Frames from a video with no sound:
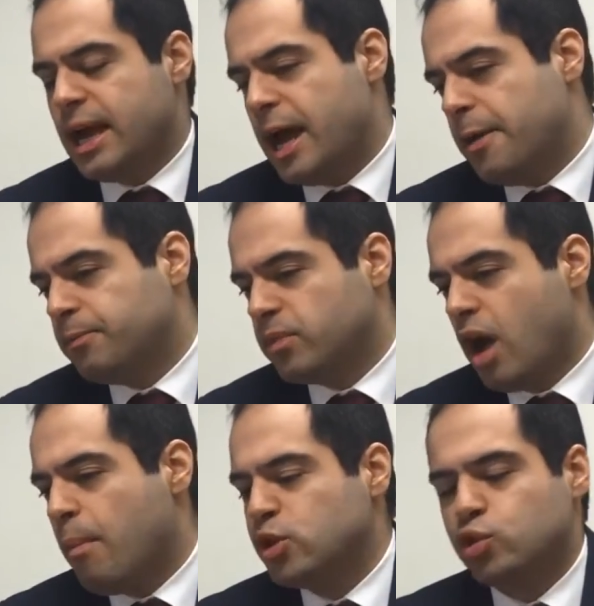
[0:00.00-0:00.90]

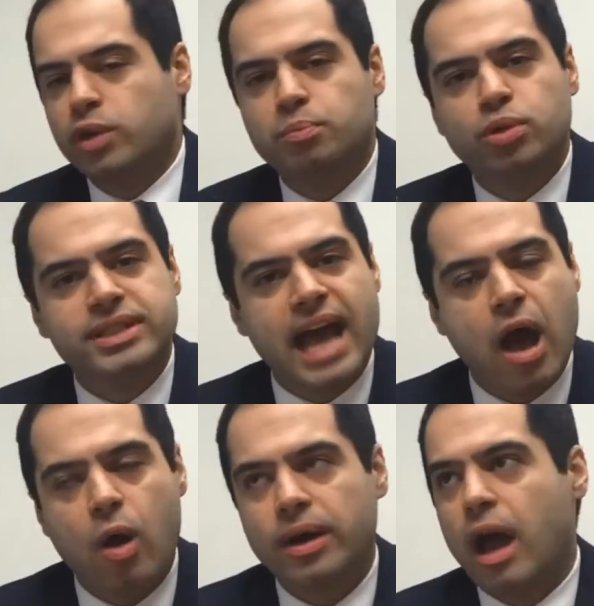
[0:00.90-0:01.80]
how much you want to put
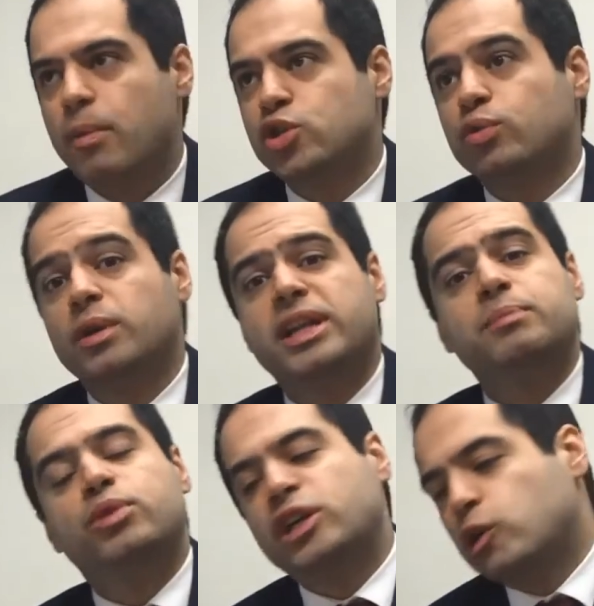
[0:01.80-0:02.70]
down, how much you want to
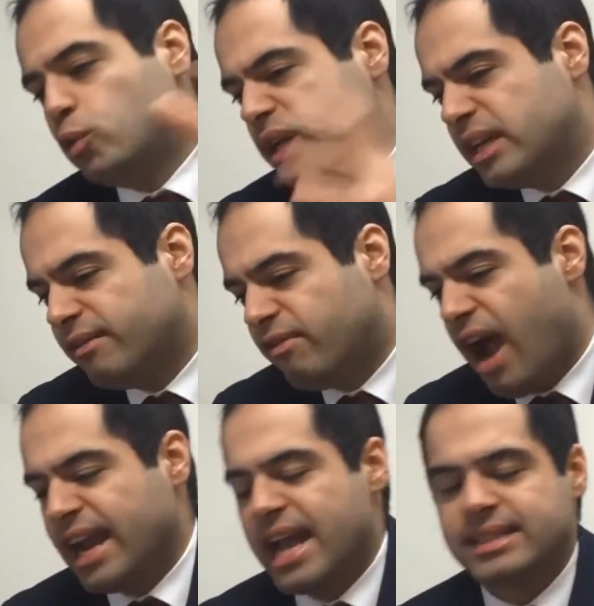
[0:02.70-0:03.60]
include in the
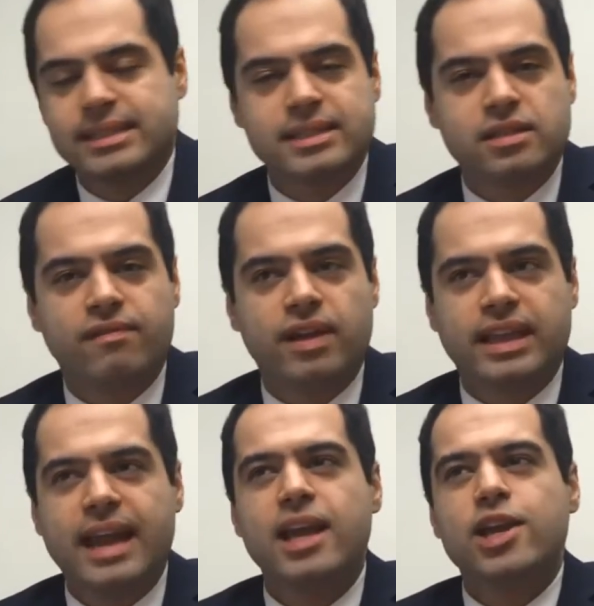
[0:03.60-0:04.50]
financing, stuff like
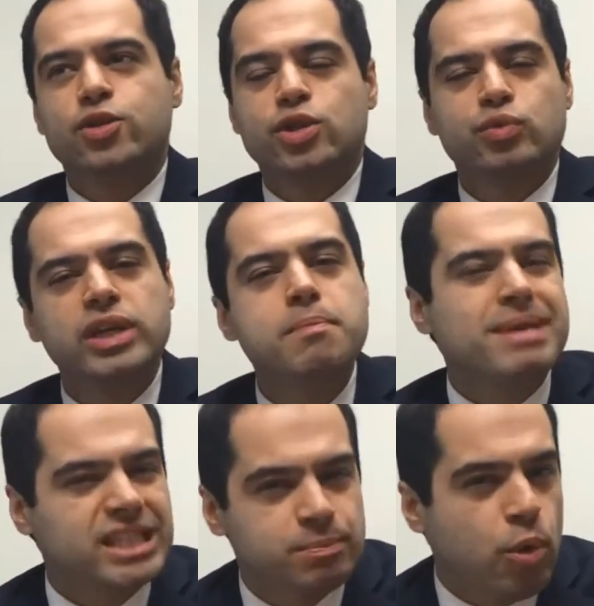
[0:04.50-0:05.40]
that. So it's really
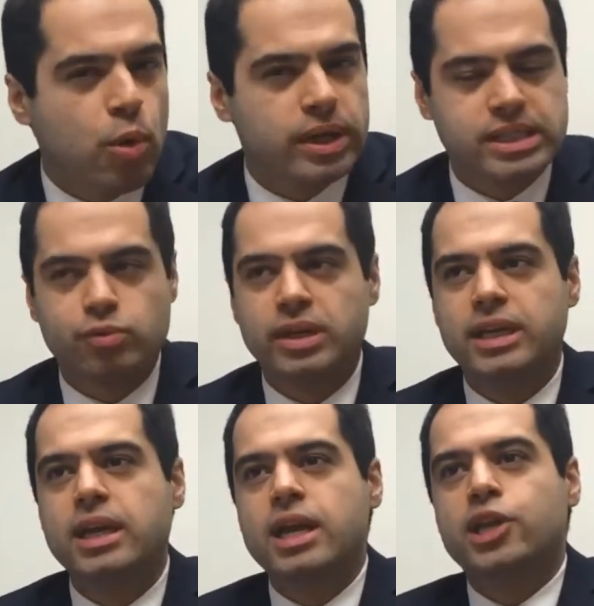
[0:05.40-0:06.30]
bespoke, it's
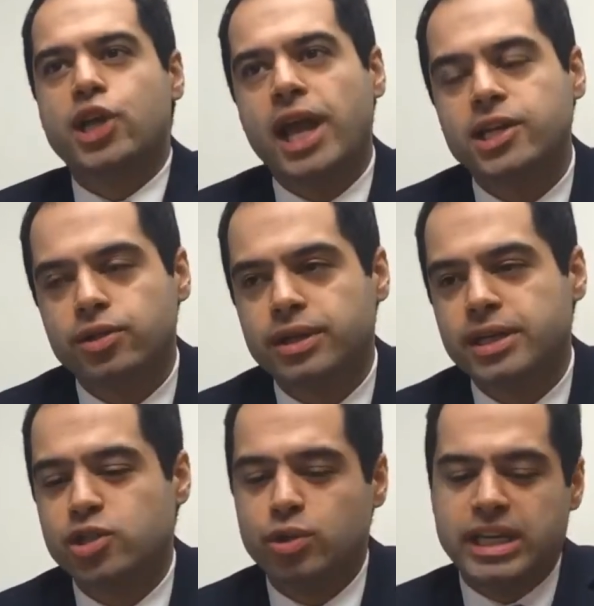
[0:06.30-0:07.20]
really catered
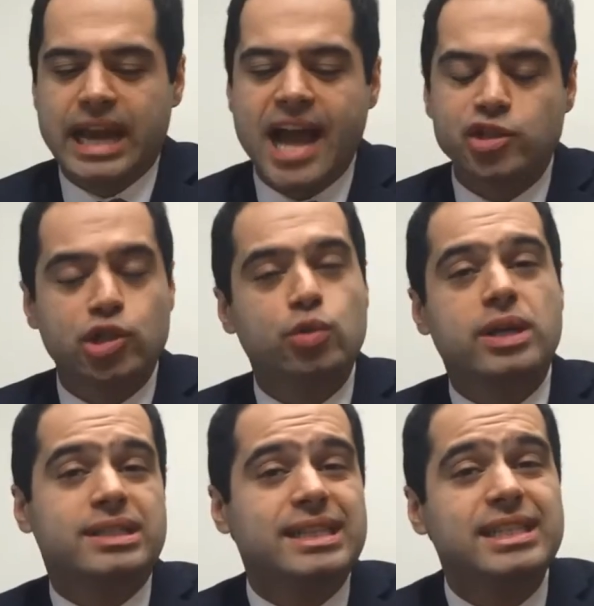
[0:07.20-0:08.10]
in, so you can actually do
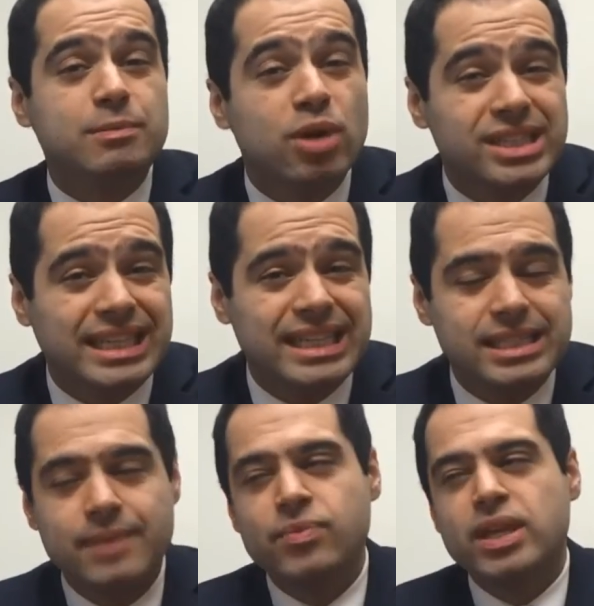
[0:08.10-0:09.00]
a 60 months
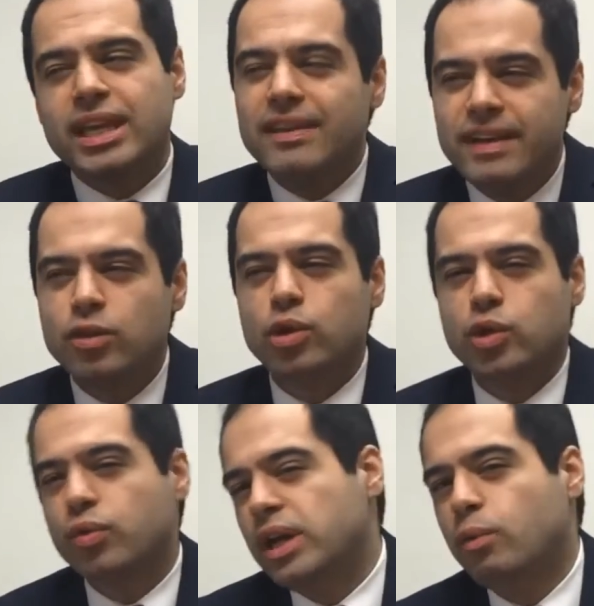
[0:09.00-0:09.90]
lease, even though
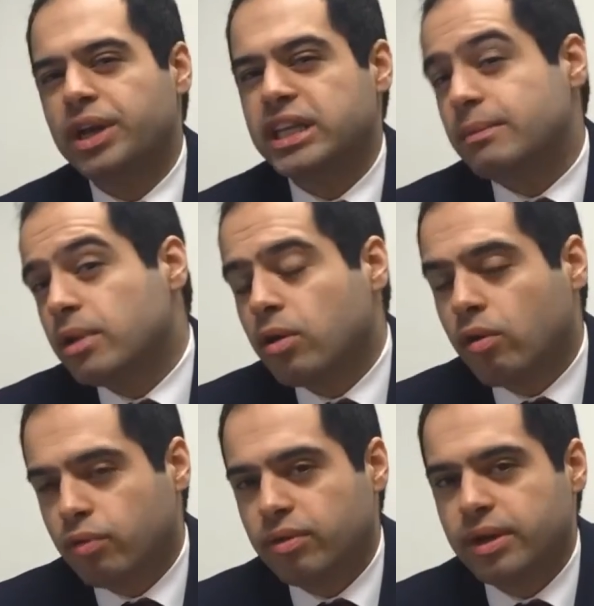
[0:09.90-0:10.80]
you really want to keep the
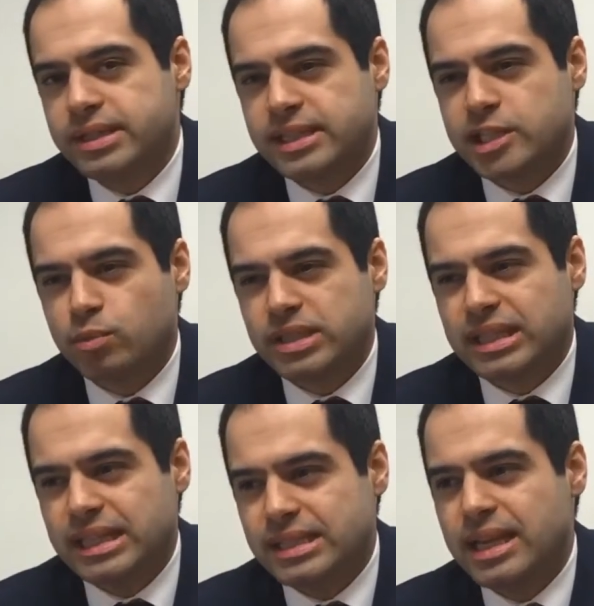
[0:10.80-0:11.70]
car for 36
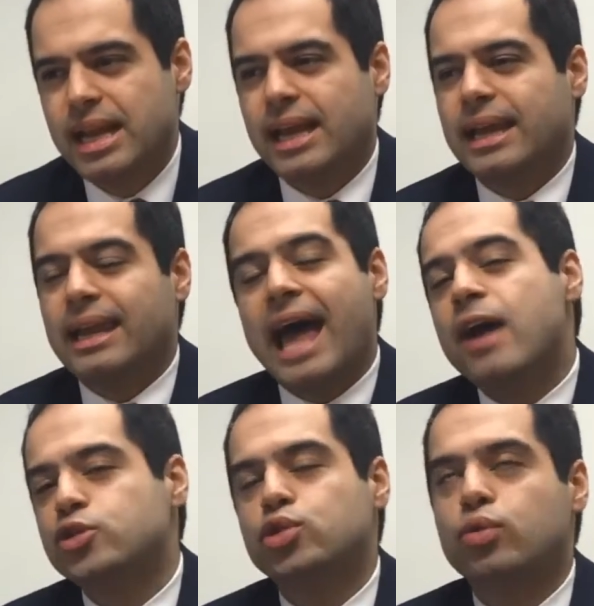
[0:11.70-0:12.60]
months lease. It
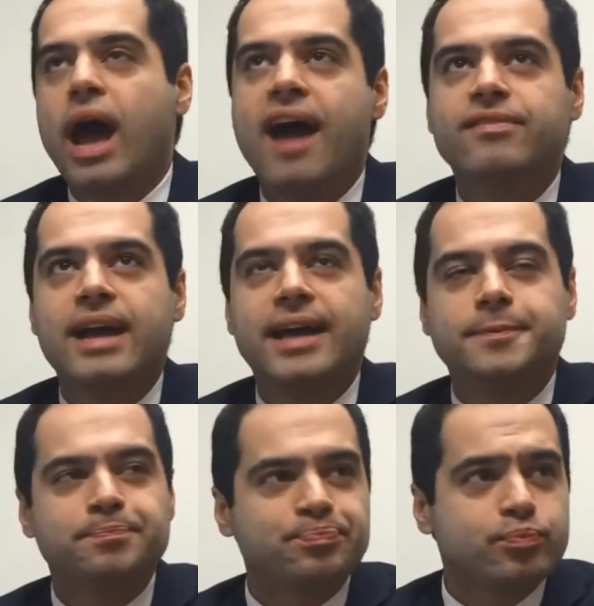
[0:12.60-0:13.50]
allows you to have that